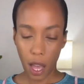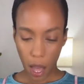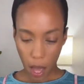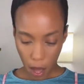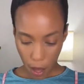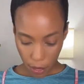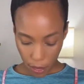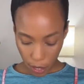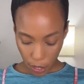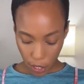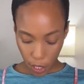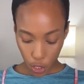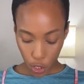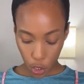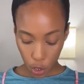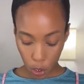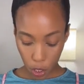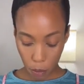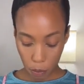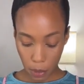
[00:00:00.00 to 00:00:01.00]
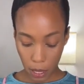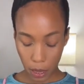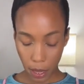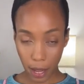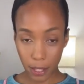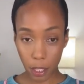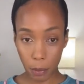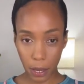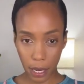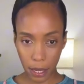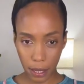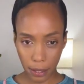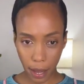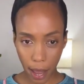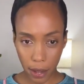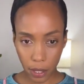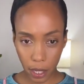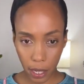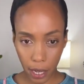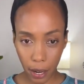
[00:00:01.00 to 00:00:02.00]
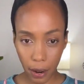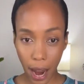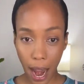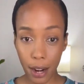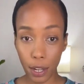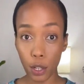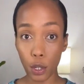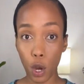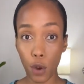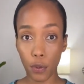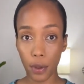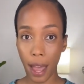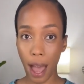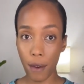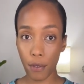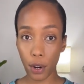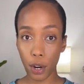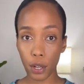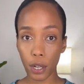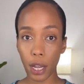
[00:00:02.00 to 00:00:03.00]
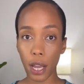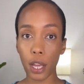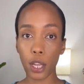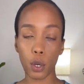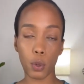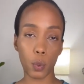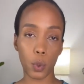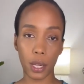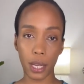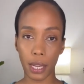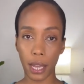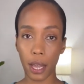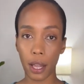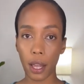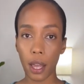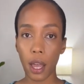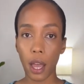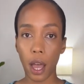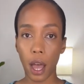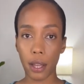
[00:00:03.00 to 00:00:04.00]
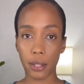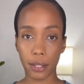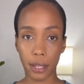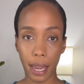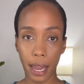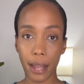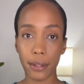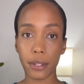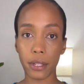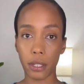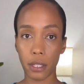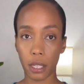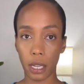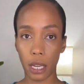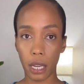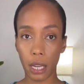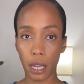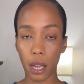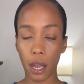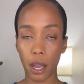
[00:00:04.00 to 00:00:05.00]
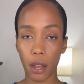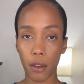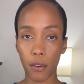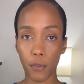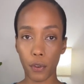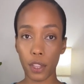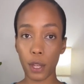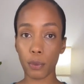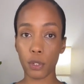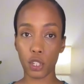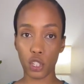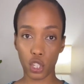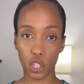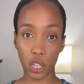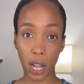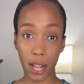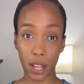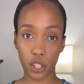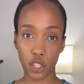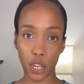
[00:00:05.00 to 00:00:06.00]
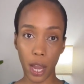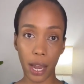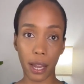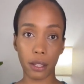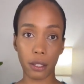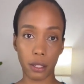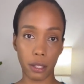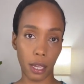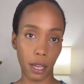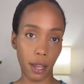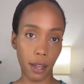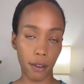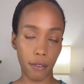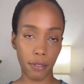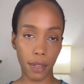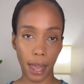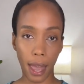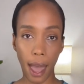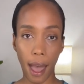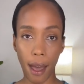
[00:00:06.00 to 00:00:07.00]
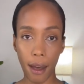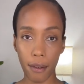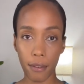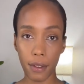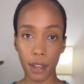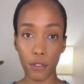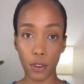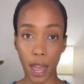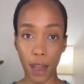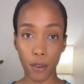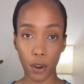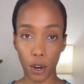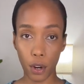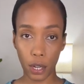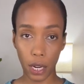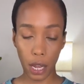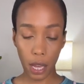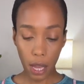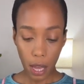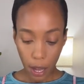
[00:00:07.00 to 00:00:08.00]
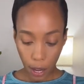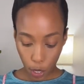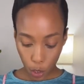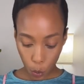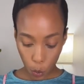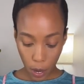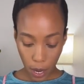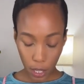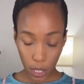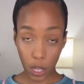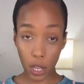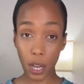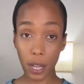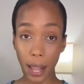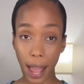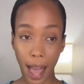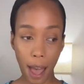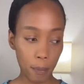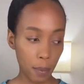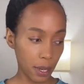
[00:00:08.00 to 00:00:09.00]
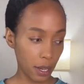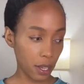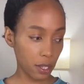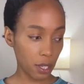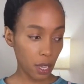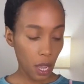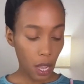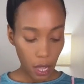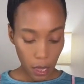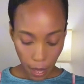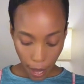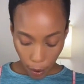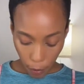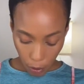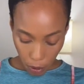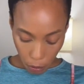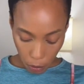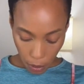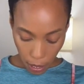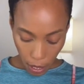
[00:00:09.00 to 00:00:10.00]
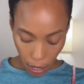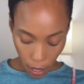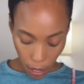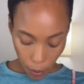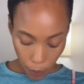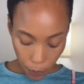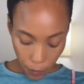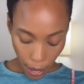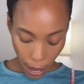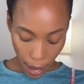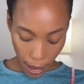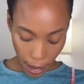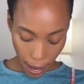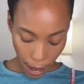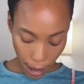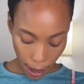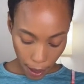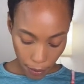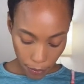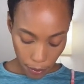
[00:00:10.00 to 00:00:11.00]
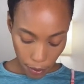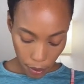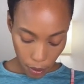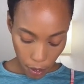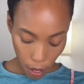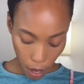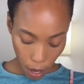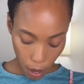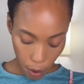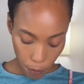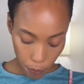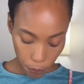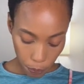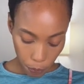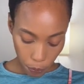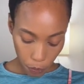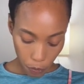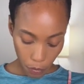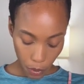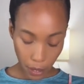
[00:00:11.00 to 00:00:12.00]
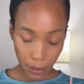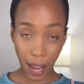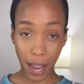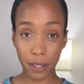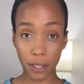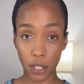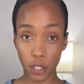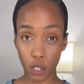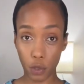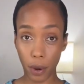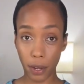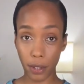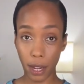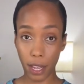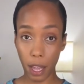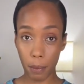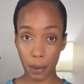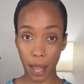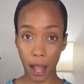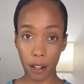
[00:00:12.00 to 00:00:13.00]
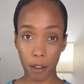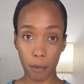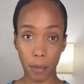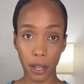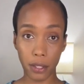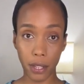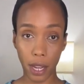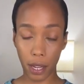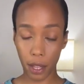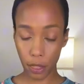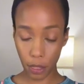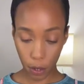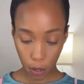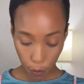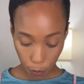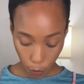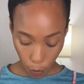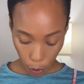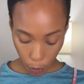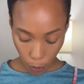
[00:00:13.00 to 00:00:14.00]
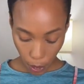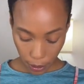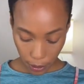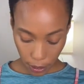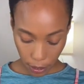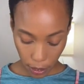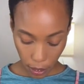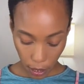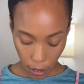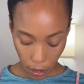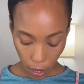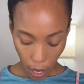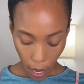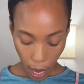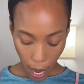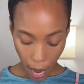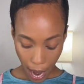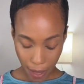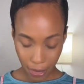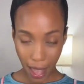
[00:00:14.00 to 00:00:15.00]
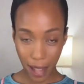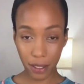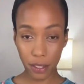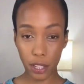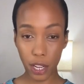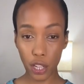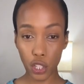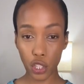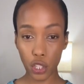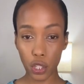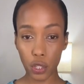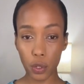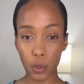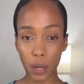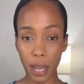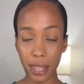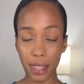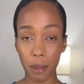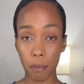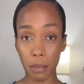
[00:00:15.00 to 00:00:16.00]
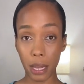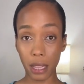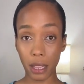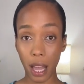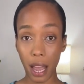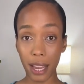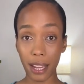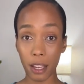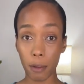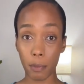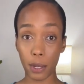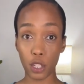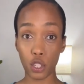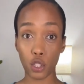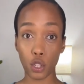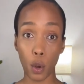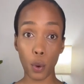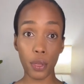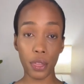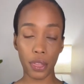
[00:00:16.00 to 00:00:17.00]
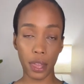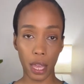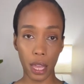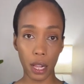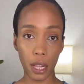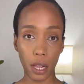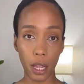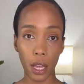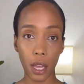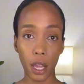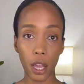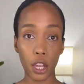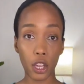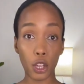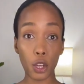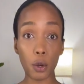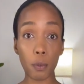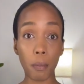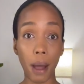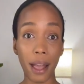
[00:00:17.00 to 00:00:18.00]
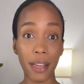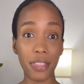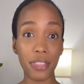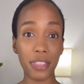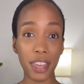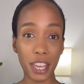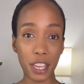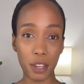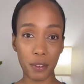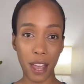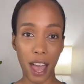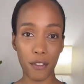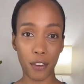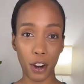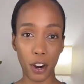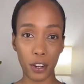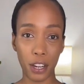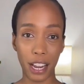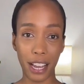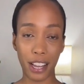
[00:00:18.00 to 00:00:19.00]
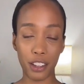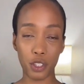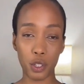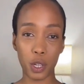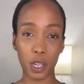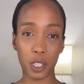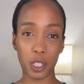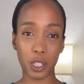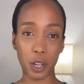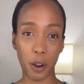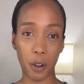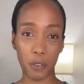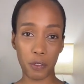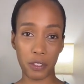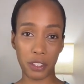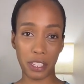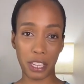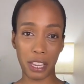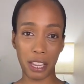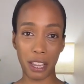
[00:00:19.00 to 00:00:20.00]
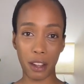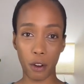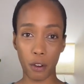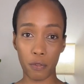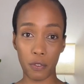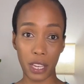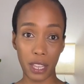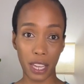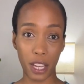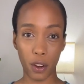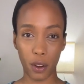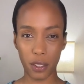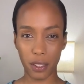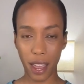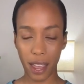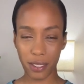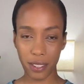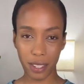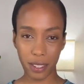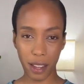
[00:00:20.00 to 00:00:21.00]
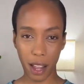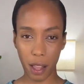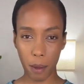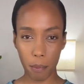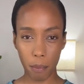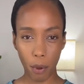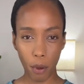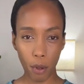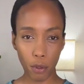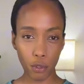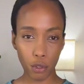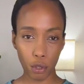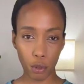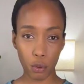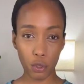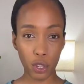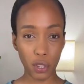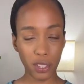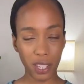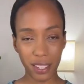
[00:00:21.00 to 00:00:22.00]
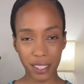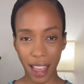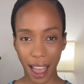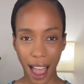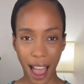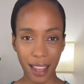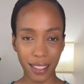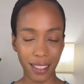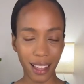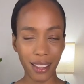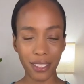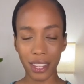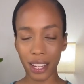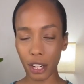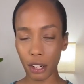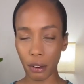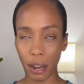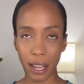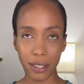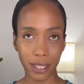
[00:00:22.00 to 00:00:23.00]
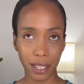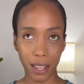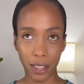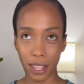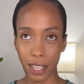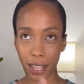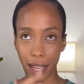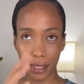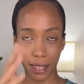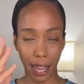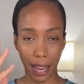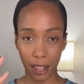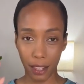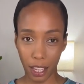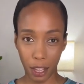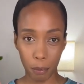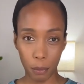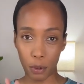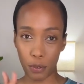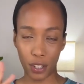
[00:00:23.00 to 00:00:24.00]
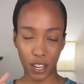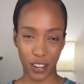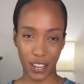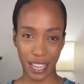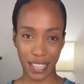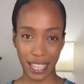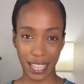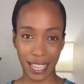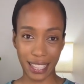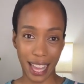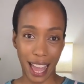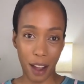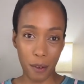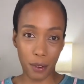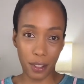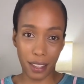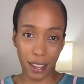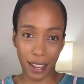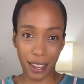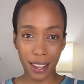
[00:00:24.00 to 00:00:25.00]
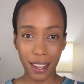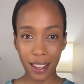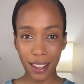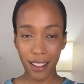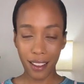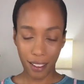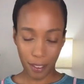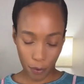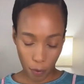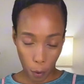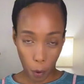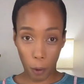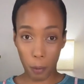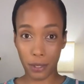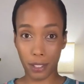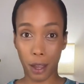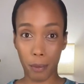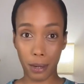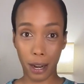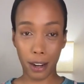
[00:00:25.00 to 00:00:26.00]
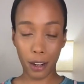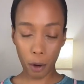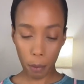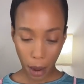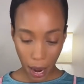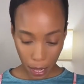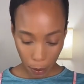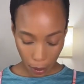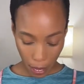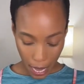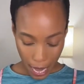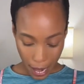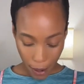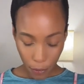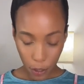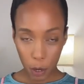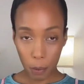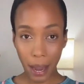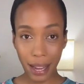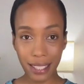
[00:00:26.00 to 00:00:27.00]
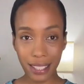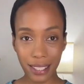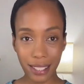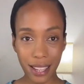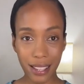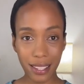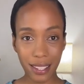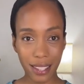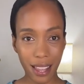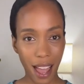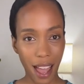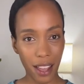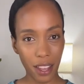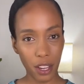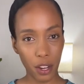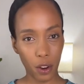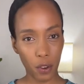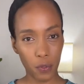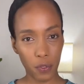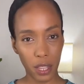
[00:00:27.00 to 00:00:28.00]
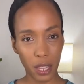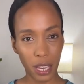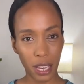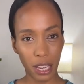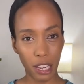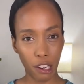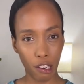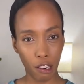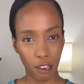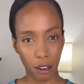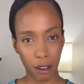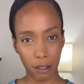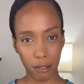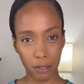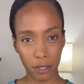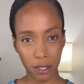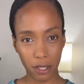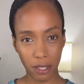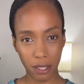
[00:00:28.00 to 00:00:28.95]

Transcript: the tissue, the midline, somebody is asking here, how do you know if you have a hernia? You want to get a scan to see for them to just kind of check and see if you have a hernia. Because what could happen is, like with me, I had diastasis recti coming out of my second, third, and fourth pregnancies, and that tissue at the midline can be so thin you might think you have a hernia because you can start seeing or feeling your intestines kind of bulge through just a tad. Nothing crazy, nothing like the Alien movie or anything like that where like the form is coming out of your body, but you might sense that you're feeling your